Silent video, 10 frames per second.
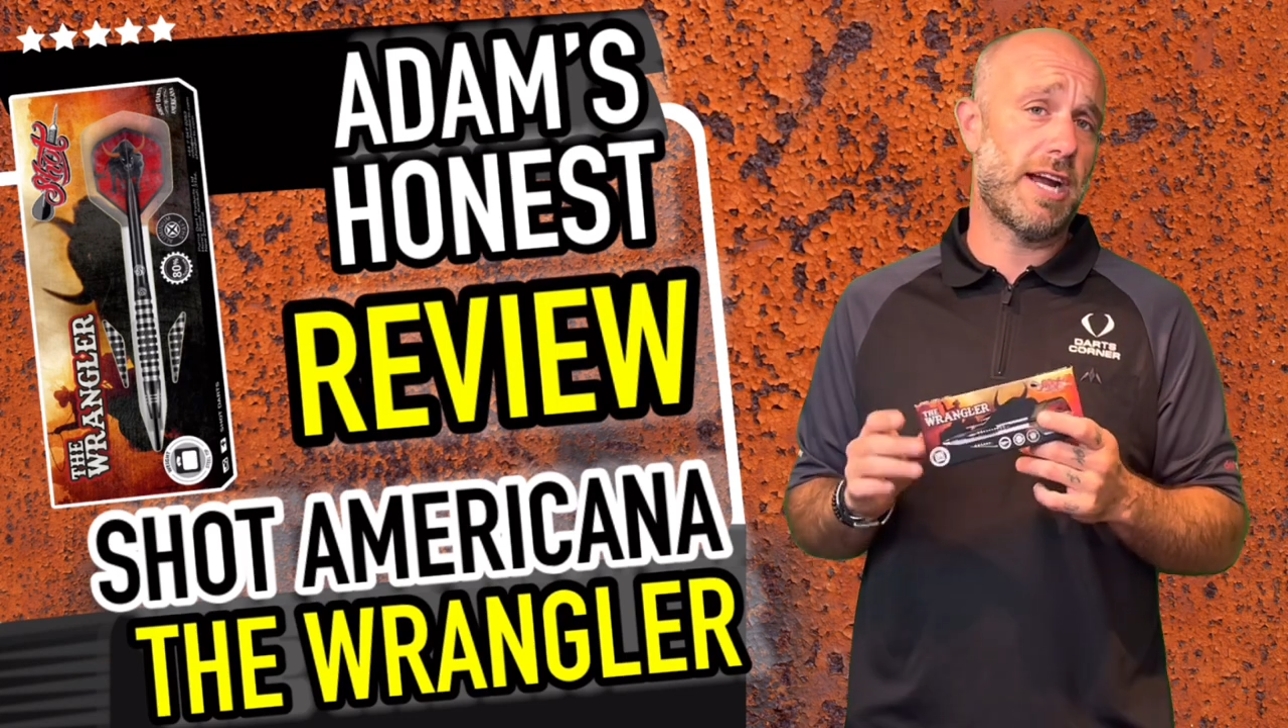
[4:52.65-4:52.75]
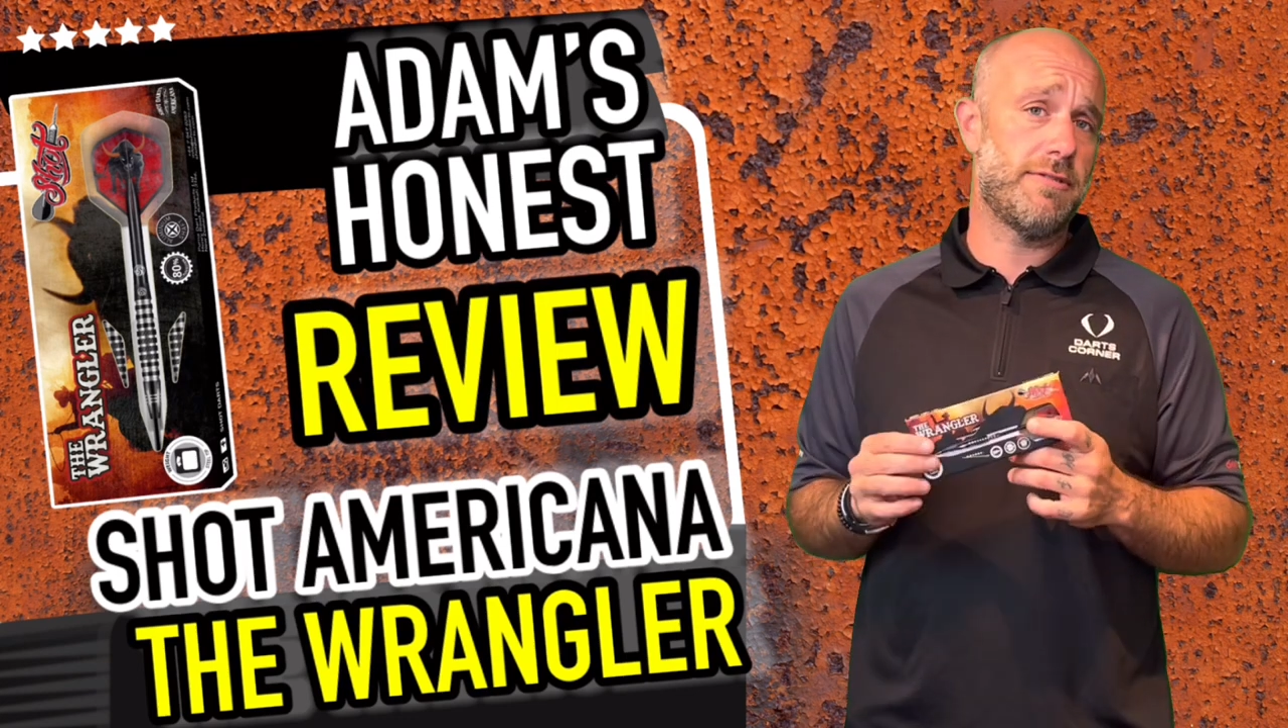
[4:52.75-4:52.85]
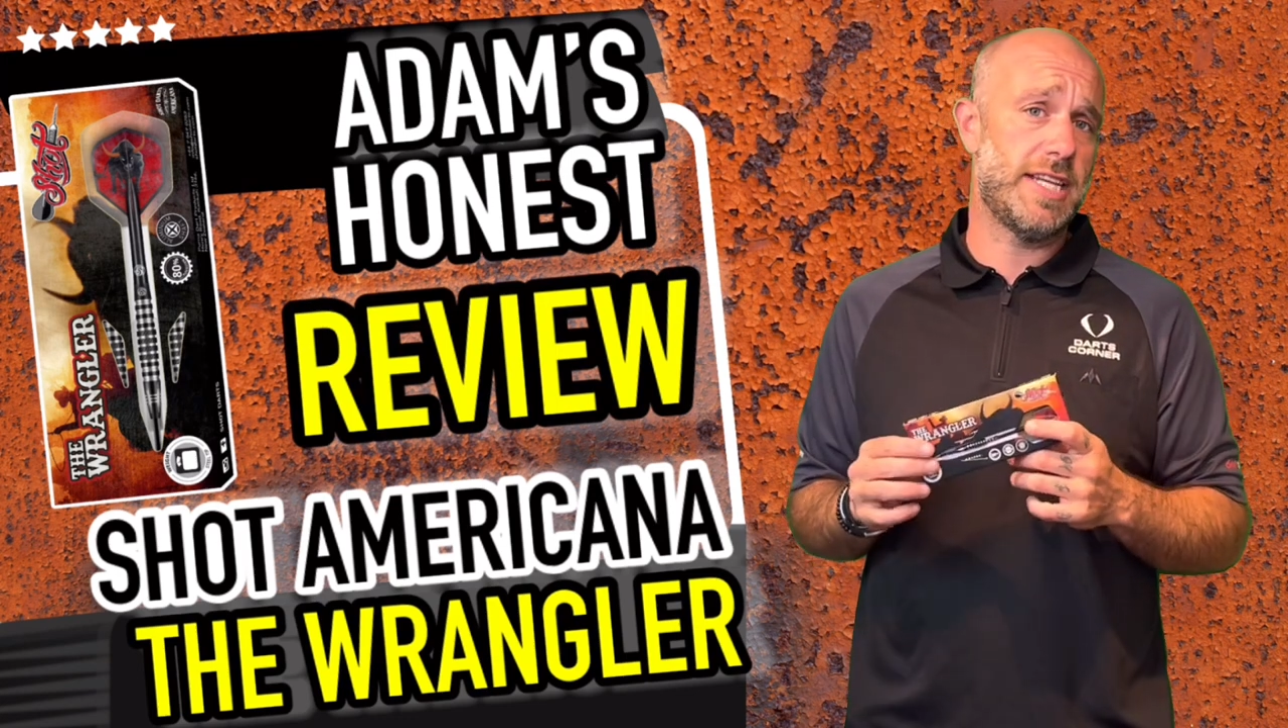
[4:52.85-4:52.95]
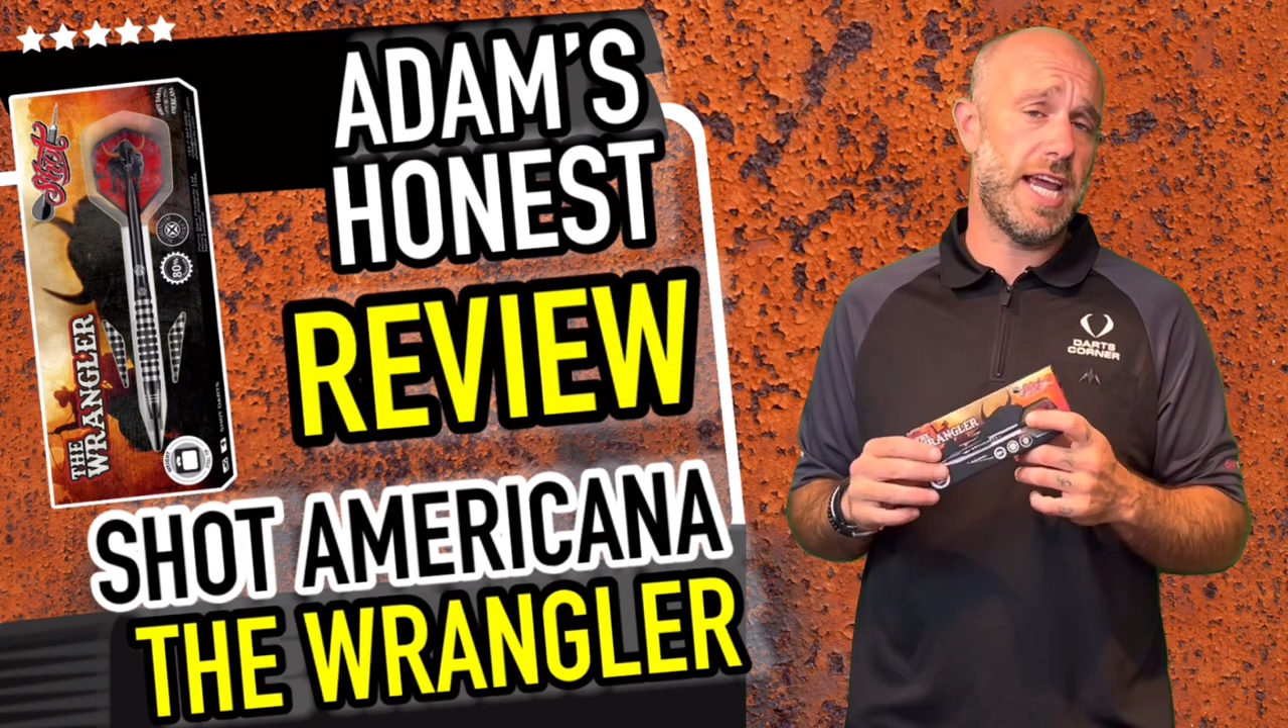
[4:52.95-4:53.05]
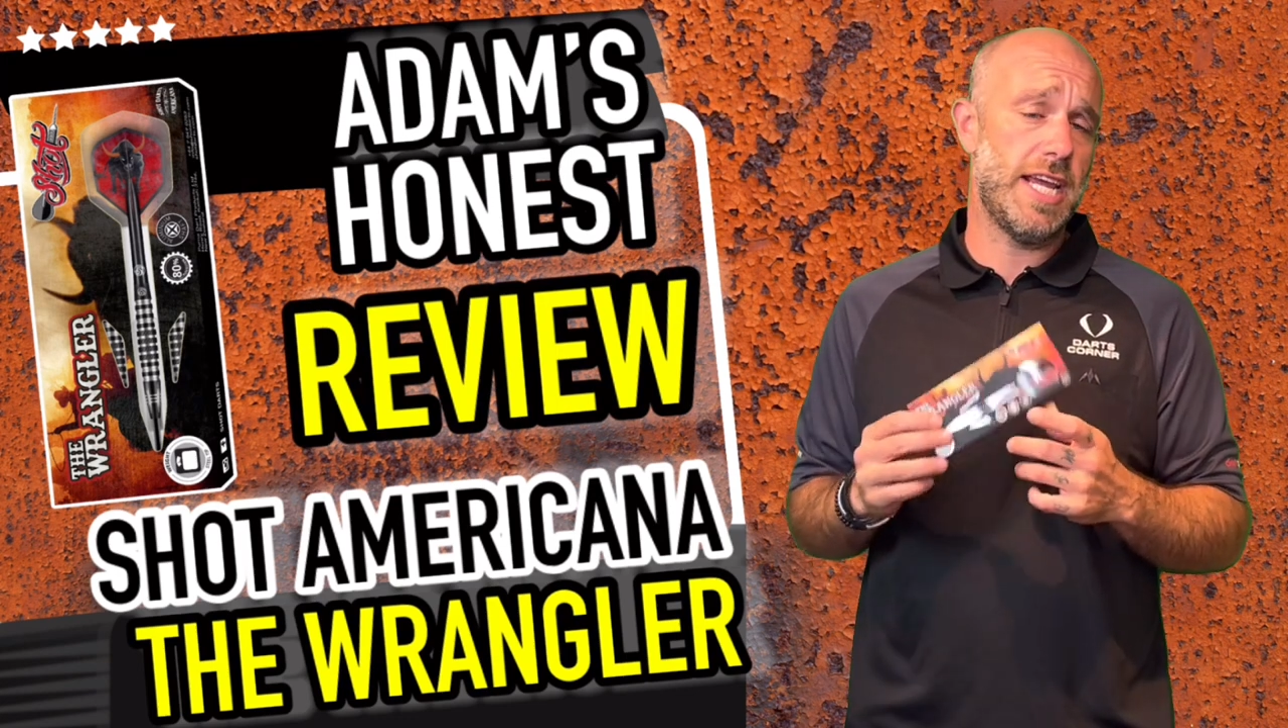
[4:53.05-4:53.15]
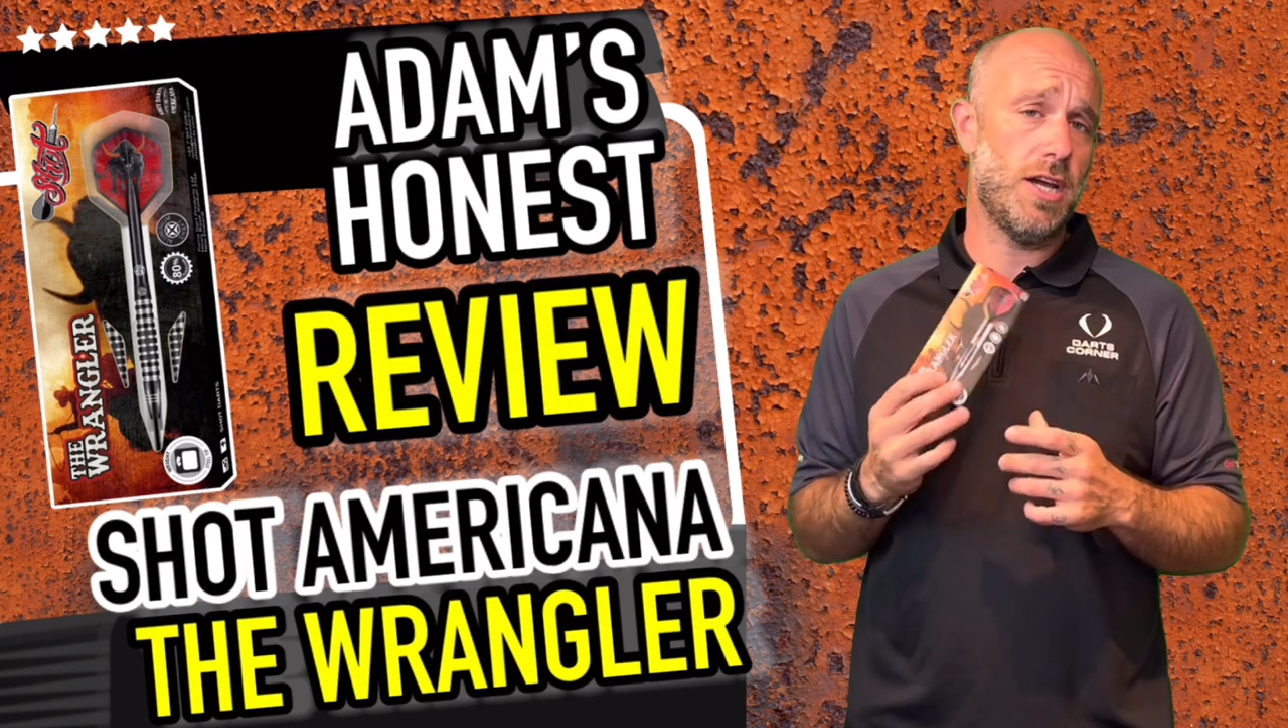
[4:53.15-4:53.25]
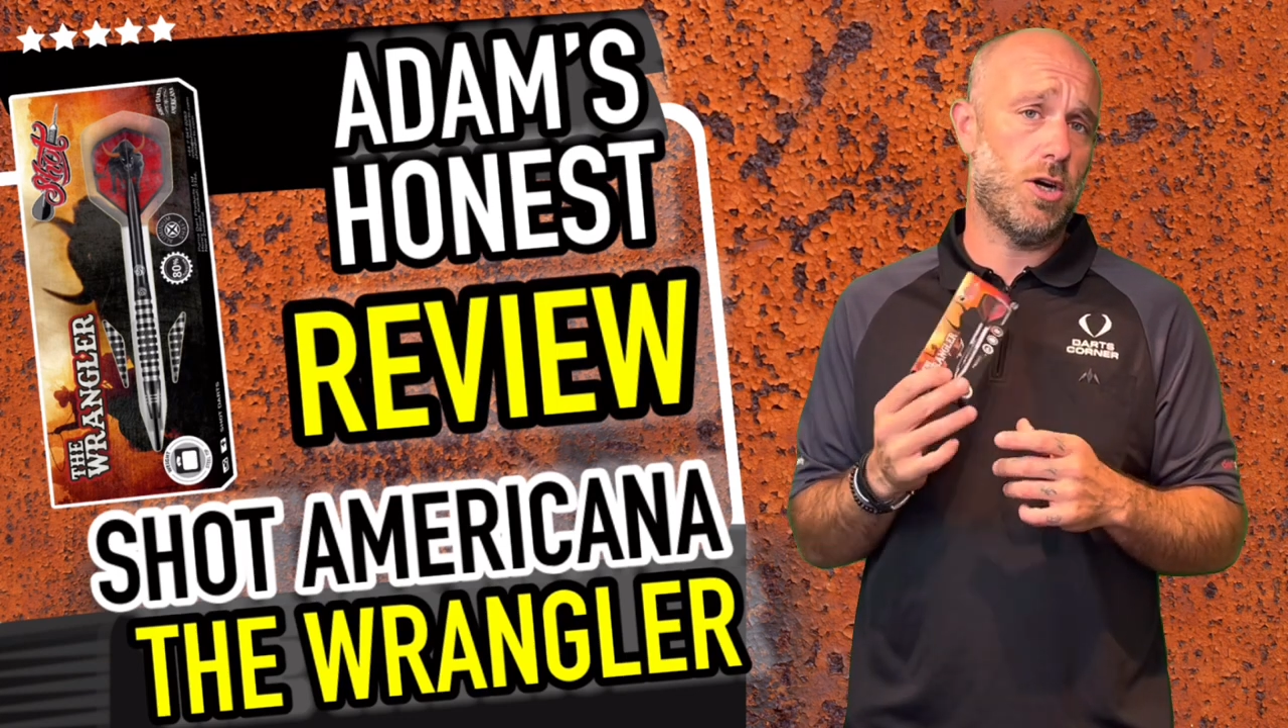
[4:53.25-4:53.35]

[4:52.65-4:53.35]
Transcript: guarantee